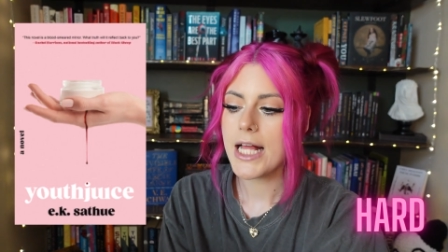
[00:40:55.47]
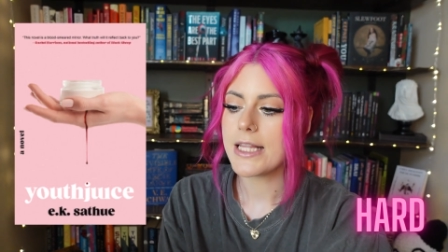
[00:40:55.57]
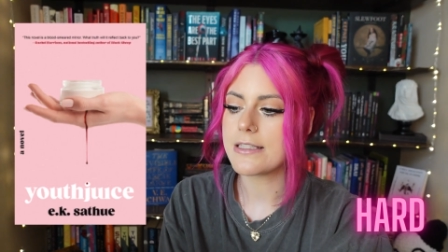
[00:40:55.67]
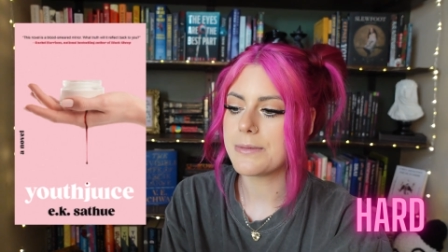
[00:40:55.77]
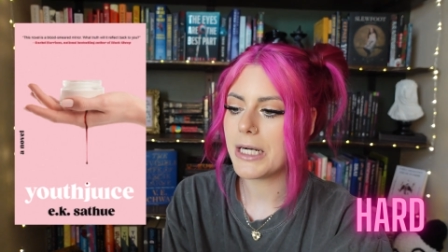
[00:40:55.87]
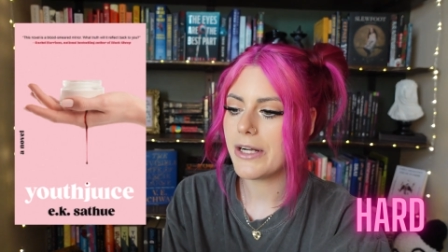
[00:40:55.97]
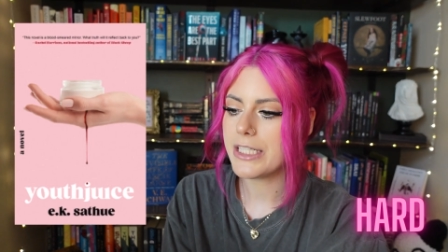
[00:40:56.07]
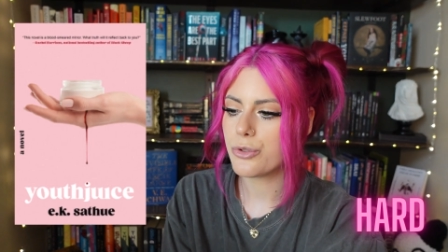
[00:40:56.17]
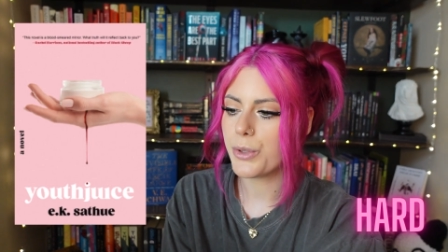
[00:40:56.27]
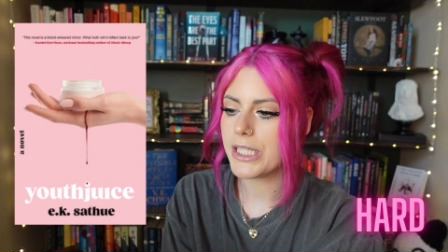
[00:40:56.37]
This is about a
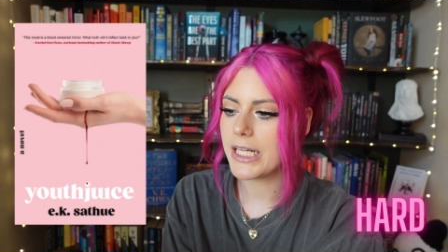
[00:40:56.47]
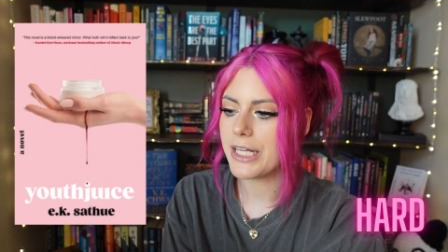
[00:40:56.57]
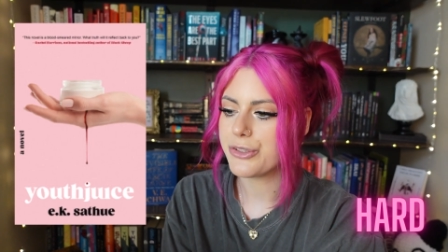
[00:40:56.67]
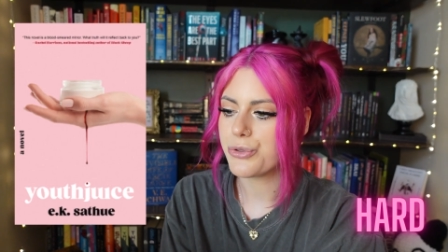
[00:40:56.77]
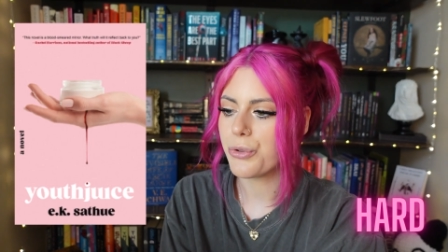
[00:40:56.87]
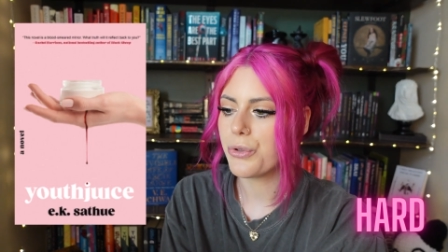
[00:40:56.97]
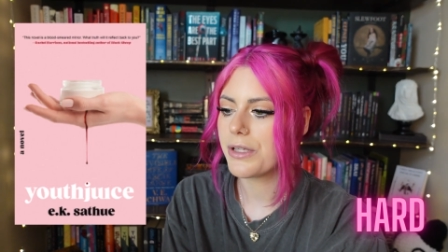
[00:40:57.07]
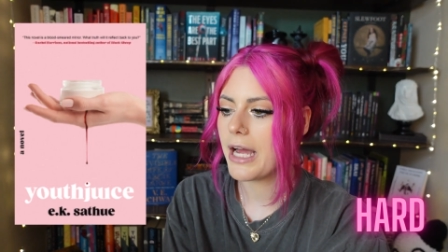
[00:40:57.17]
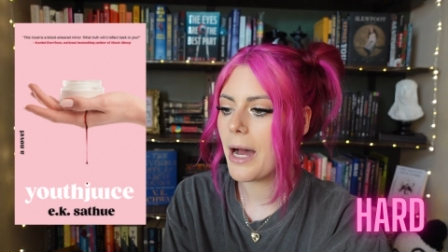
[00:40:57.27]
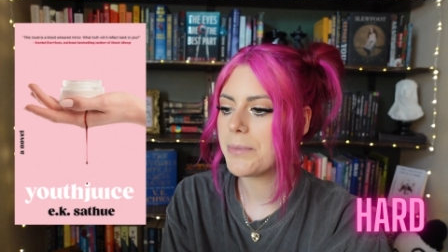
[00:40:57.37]
29-year-old
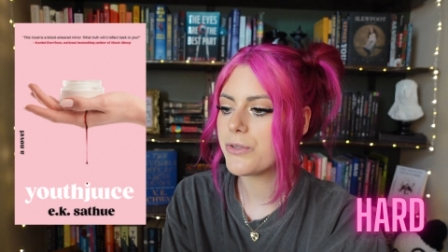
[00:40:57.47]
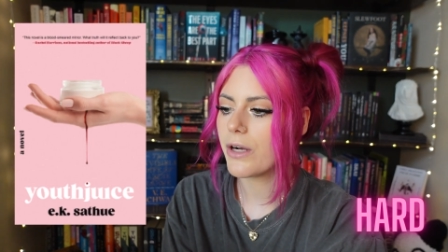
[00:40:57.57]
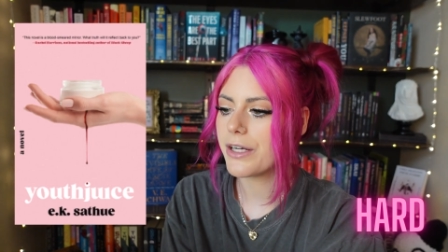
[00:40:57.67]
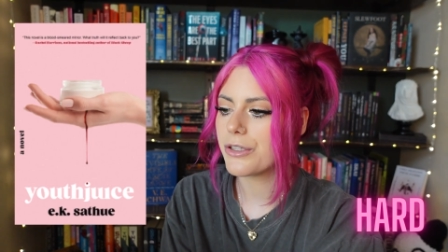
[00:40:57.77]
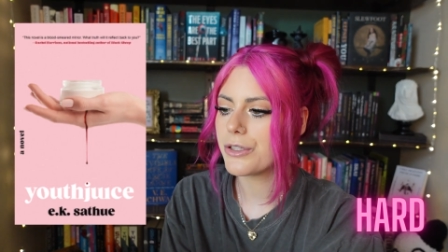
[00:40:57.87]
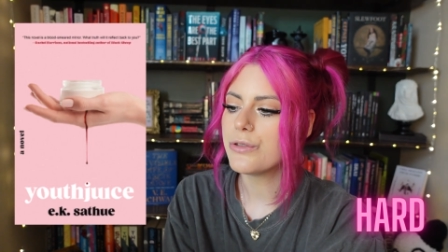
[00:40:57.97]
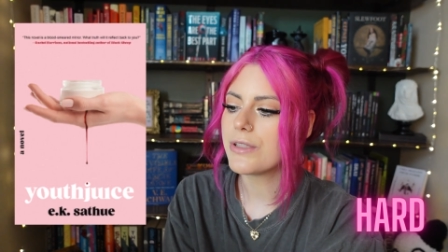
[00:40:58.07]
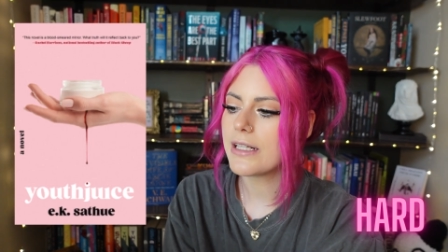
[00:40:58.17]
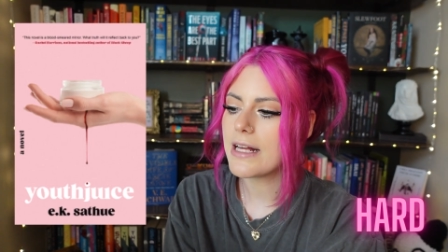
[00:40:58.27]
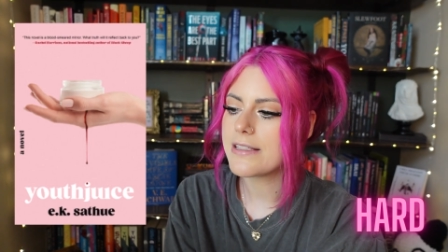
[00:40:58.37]
copywriter who
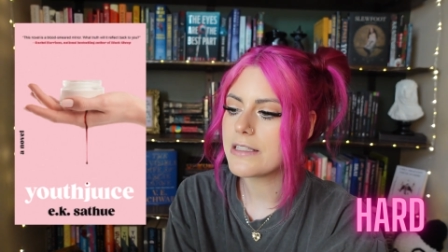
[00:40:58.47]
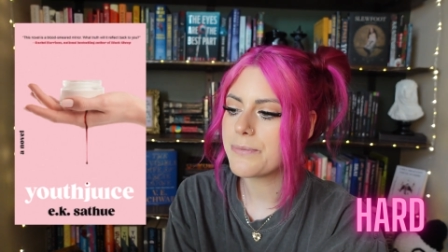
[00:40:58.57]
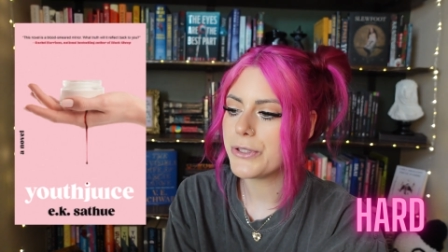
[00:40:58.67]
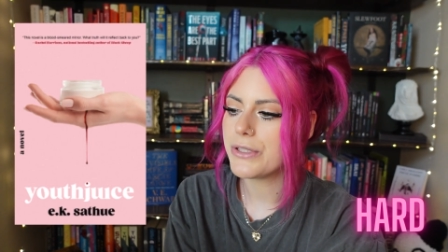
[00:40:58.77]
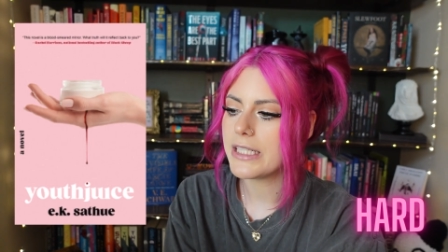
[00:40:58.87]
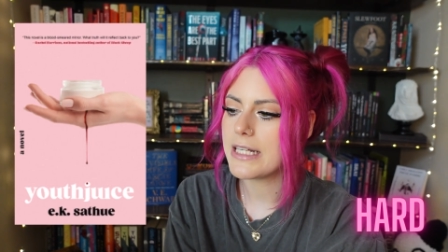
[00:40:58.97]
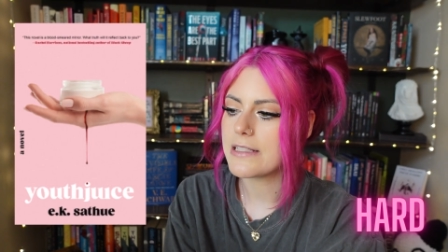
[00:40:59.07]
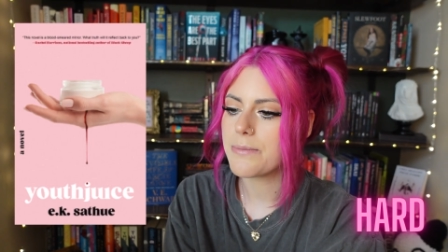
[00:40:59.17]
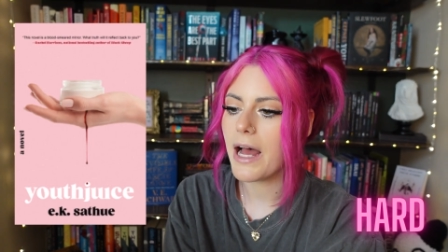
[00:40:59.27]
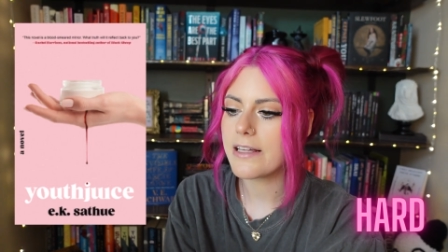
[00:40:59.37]
realizes beauty
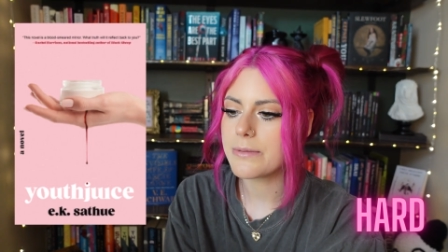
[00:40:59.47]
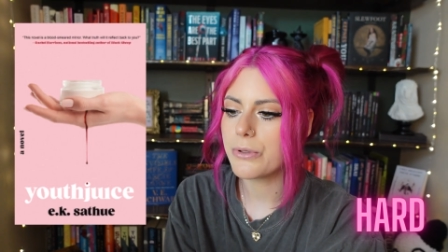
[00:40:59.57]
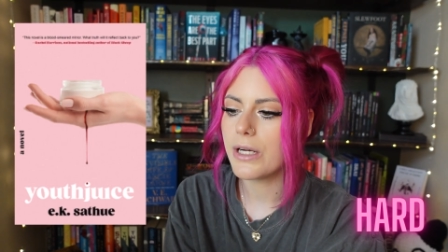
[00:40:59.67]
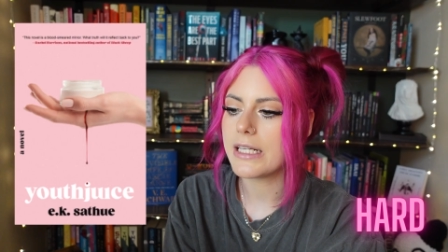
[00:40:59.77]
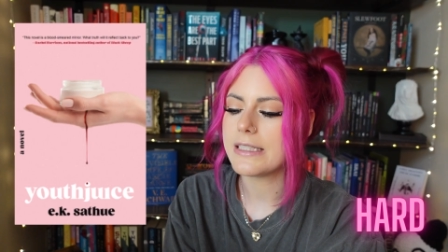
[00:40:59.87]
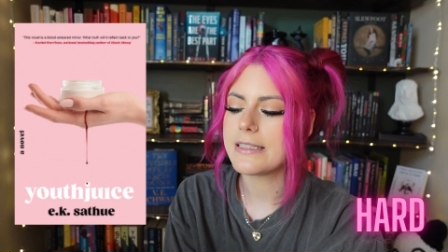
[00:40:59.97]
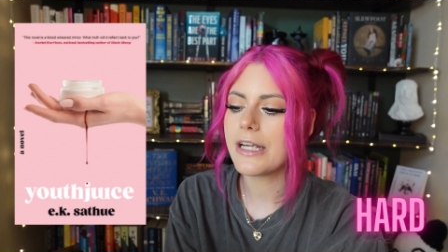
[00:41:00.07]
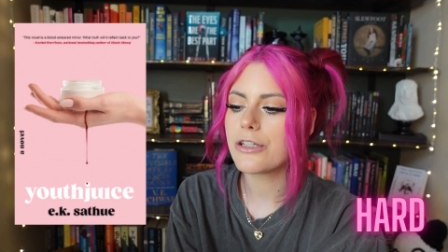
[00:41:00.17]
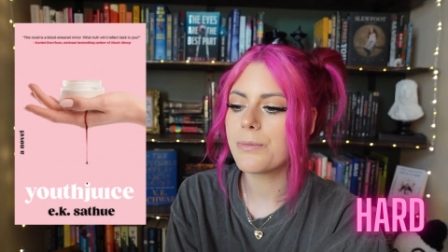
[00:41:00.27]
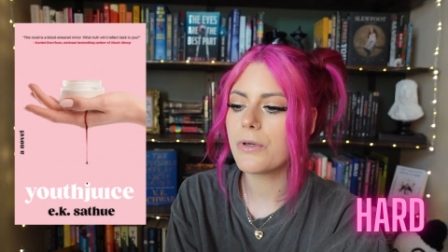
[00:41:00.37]
is possible at a
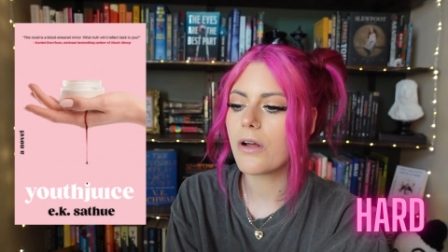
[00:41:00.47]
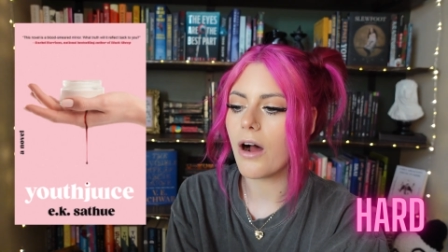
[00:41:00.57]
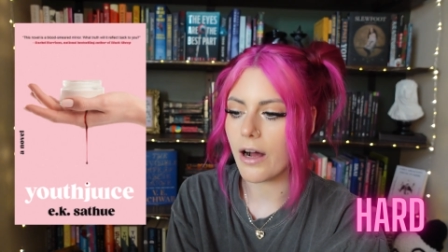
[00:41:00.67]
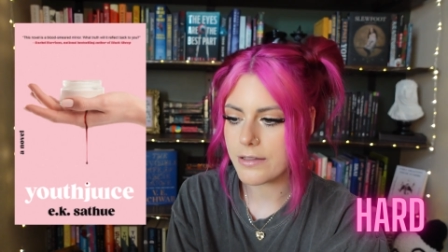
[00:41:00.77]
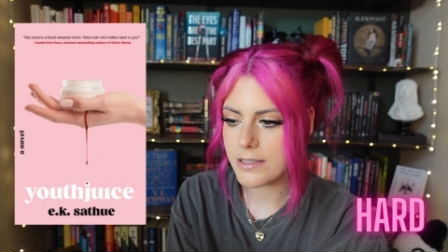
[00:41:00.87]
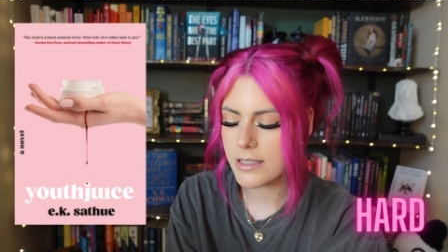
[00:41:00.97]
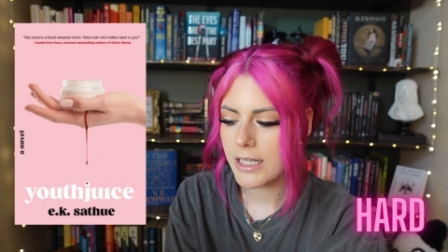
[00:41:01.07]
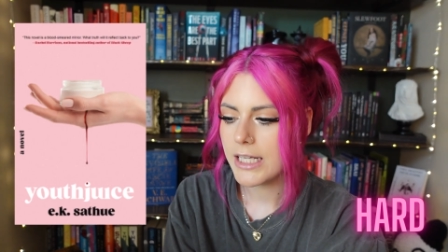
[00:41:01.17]
terrible cost.